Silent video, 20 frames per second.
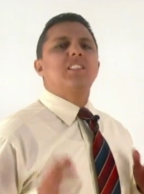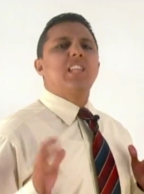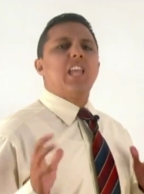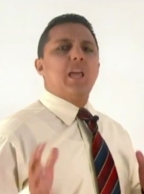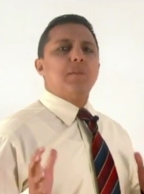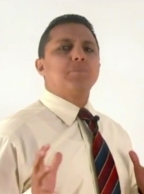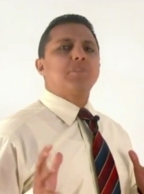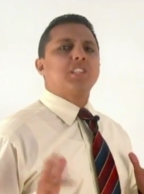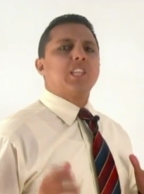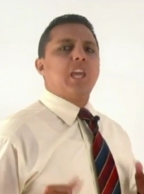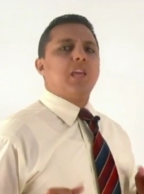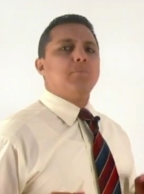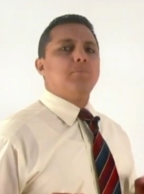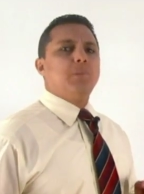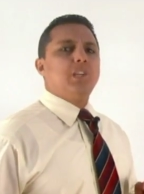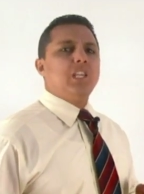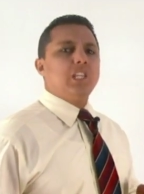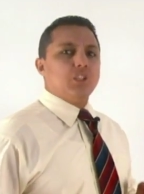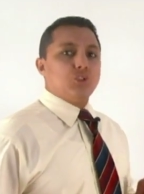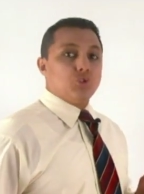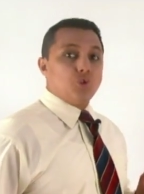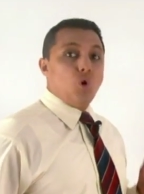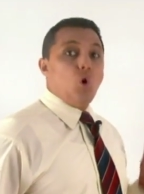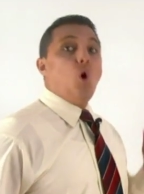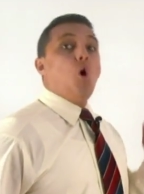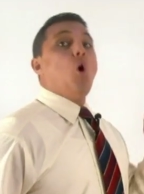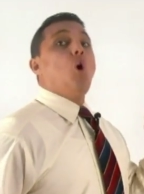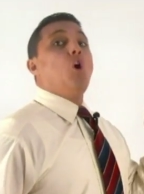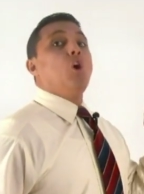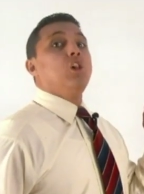Stems can be
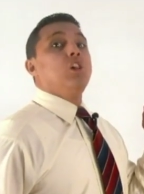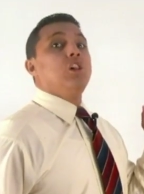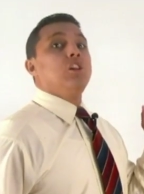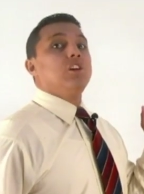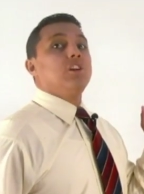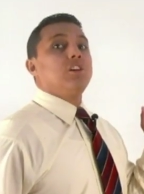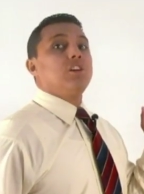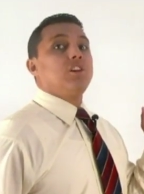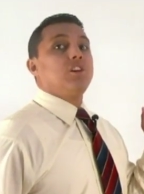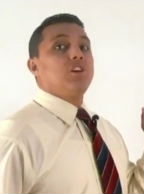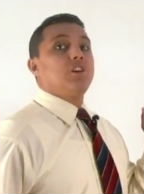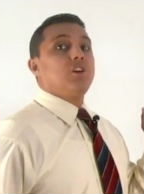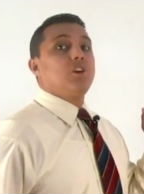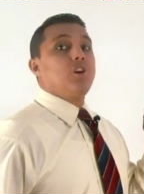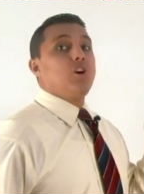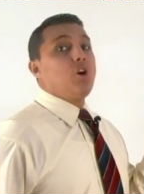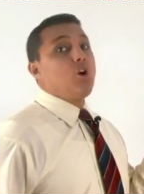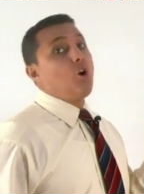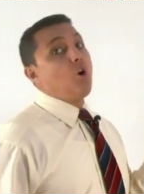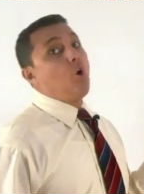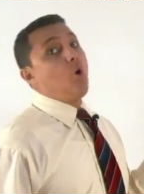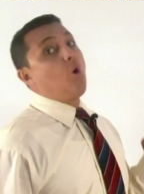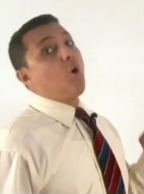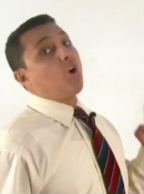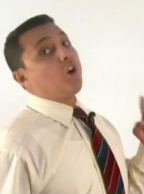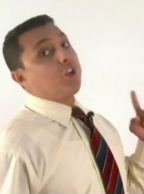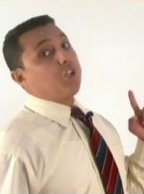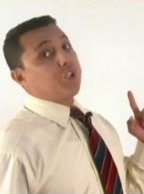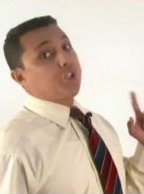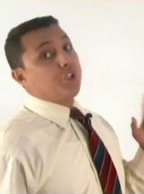tall
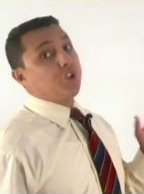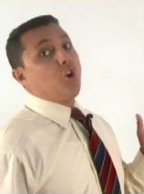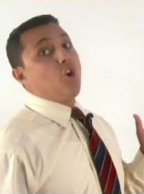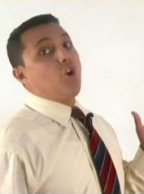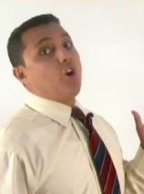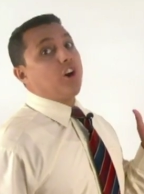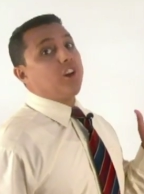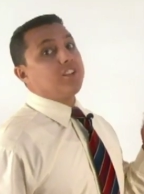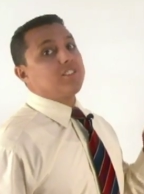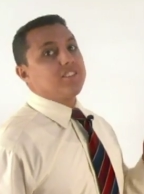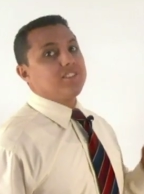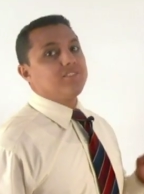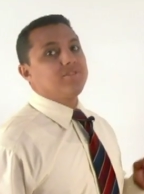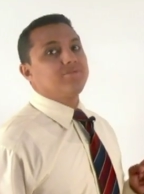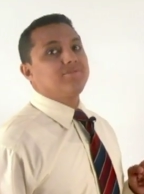or short.